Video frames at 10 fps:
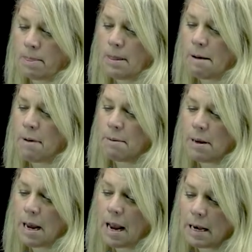That might
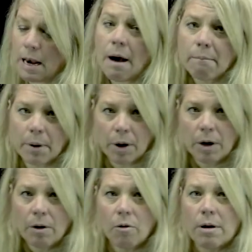be a
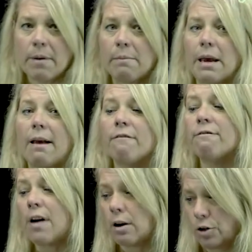number, or it might be a
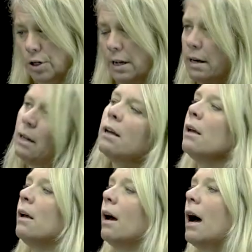function.
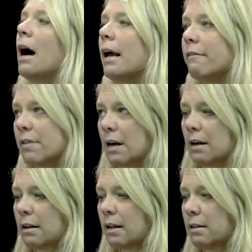Uh, if
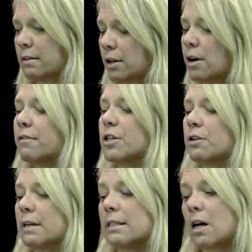the
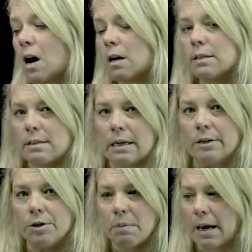curvature is
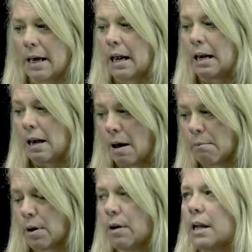constant, you might get a
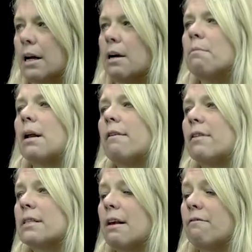number here, but
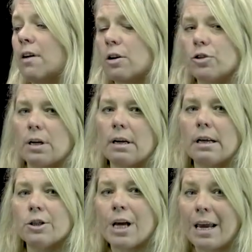if it's a function,
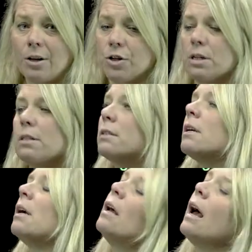it changes
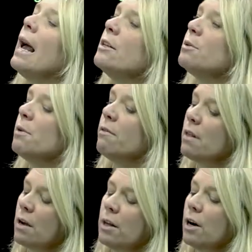as you move
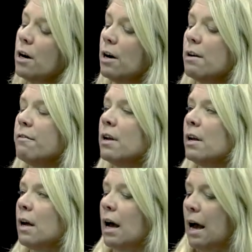along the curve.
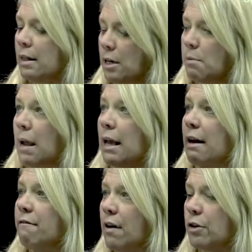Uh, then you might get
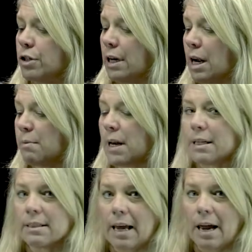a function here, but a
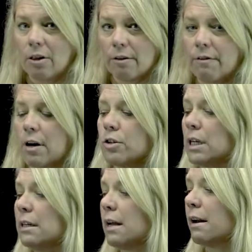scalar
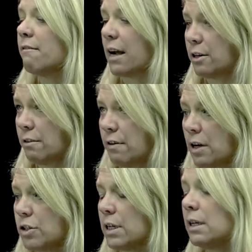function, not a vector
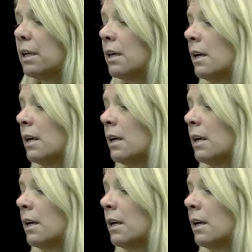function.